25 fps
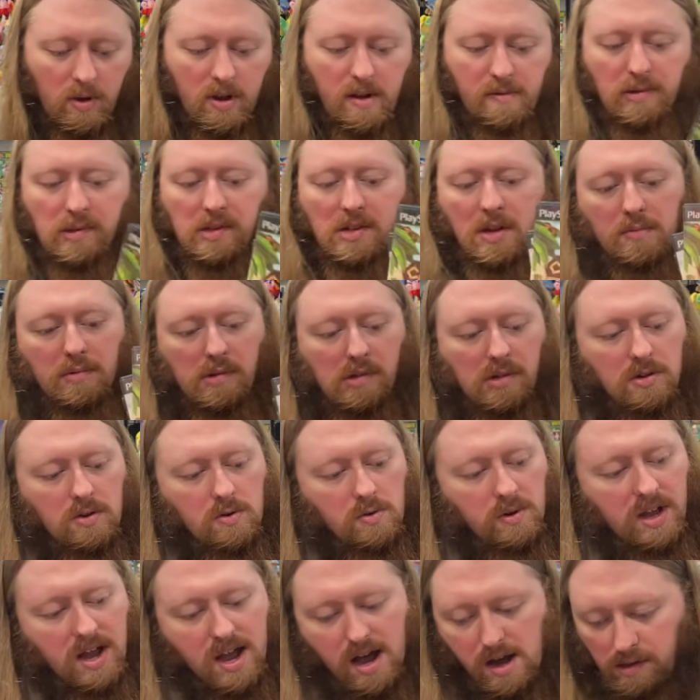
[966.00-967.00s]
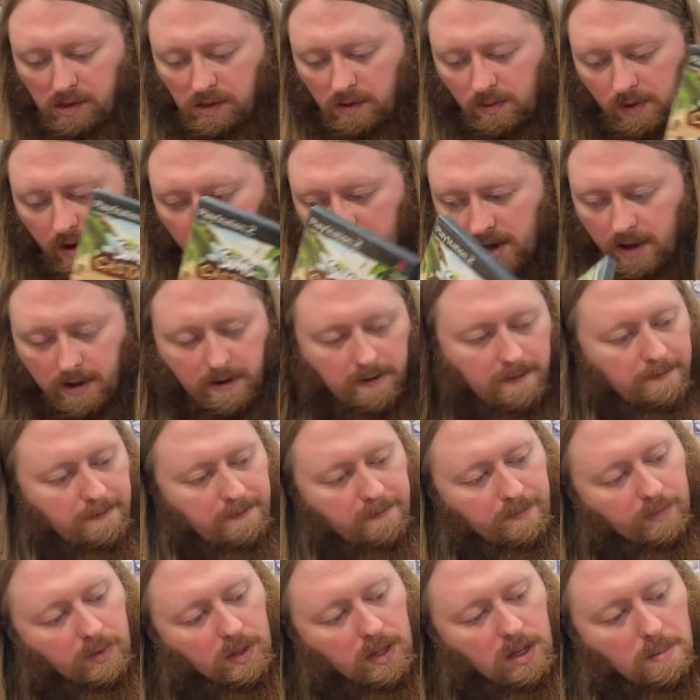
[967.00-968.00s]
we have Sims 2 Castaway,
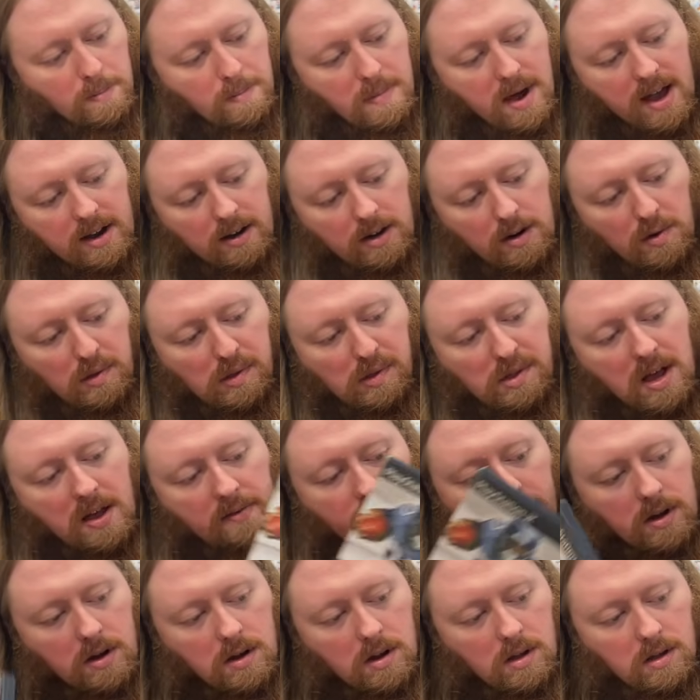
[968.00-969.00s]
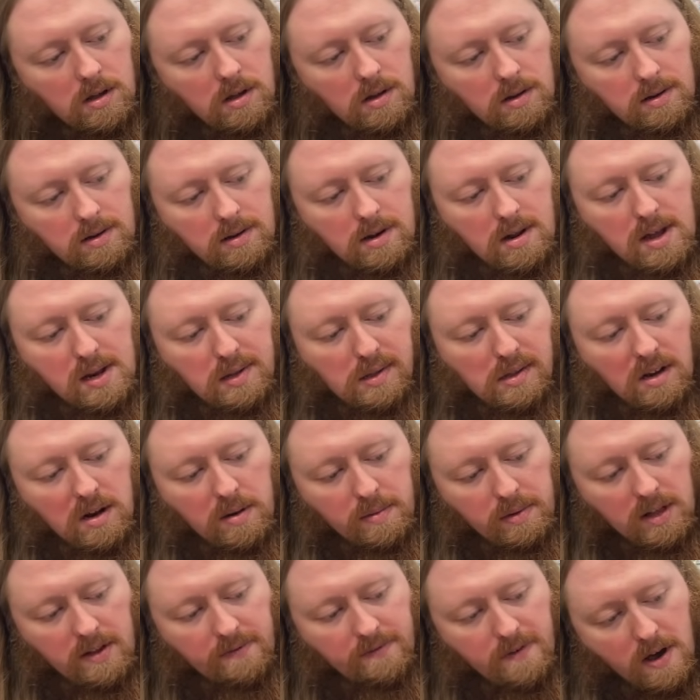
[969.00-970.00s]
Madden 07,
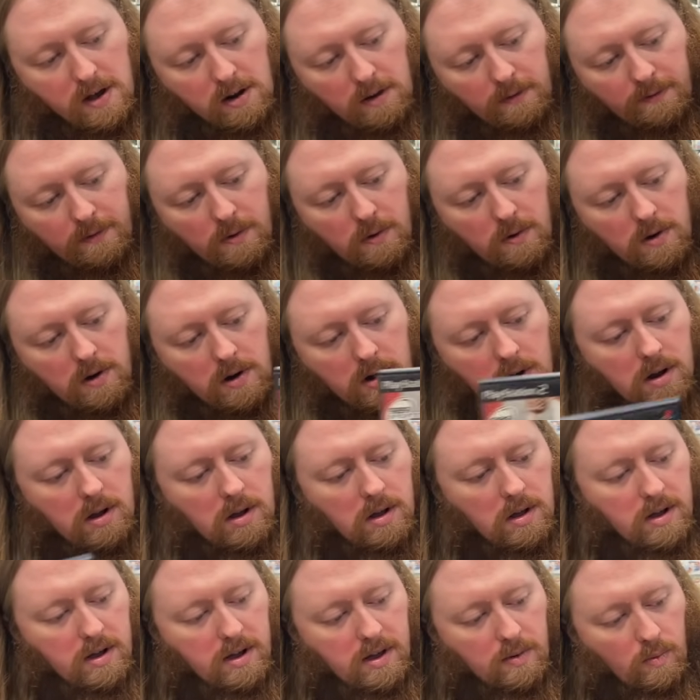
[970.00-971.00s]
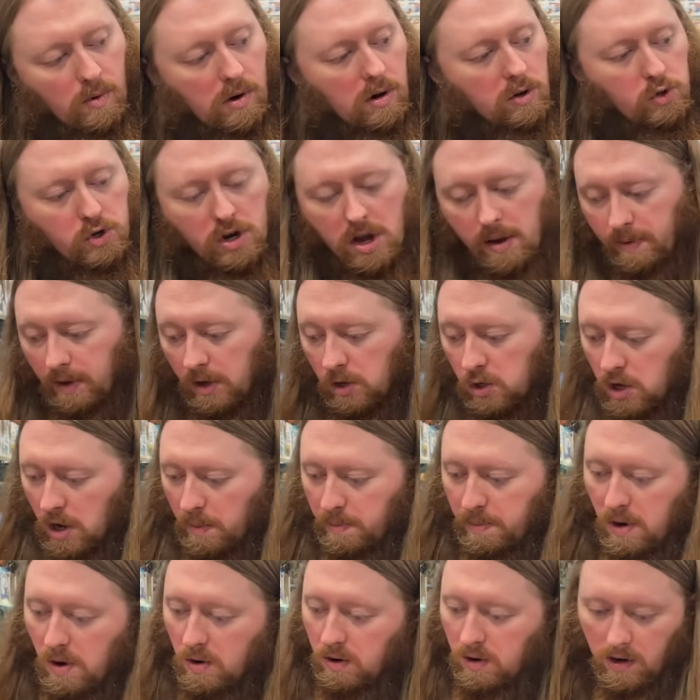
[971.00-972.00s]
NCAA Final Four, World Championship
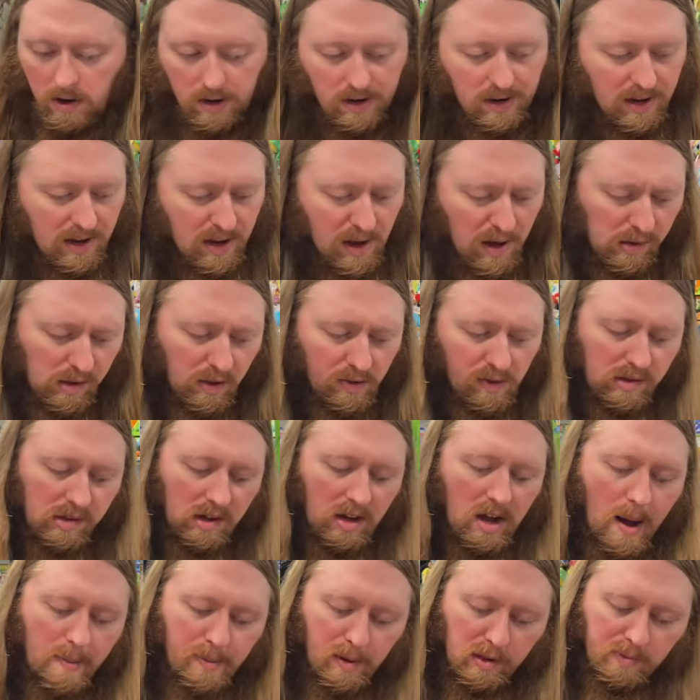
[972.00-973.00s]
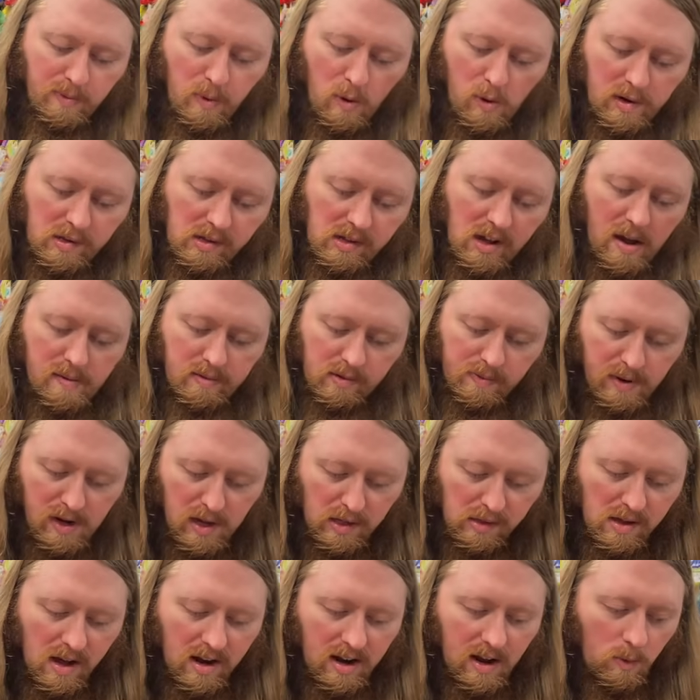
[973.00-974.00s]
Poker. So there's a couple sports games, but he
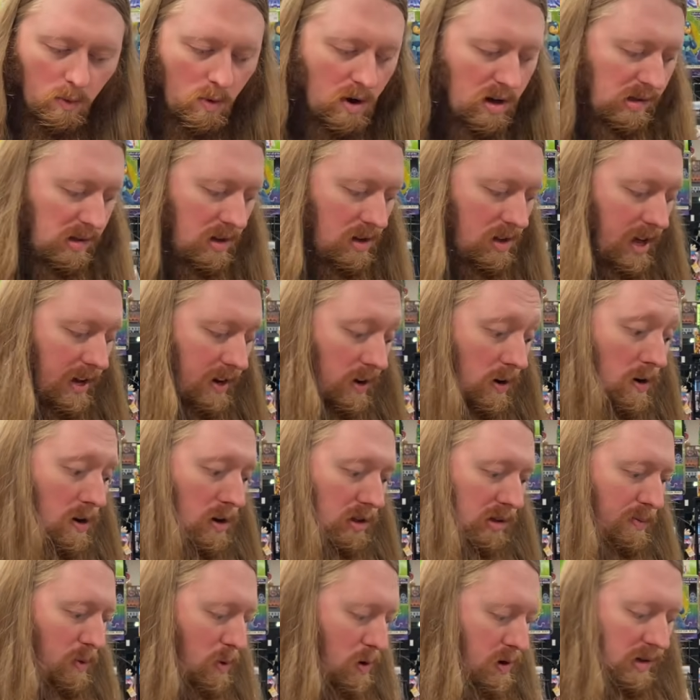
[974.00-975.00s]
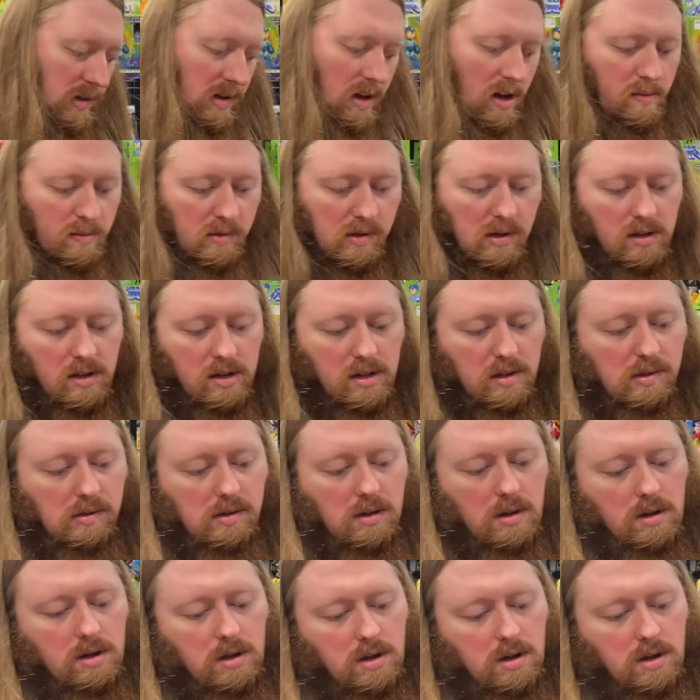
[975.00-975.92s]
said it wasn't like all sports games at least.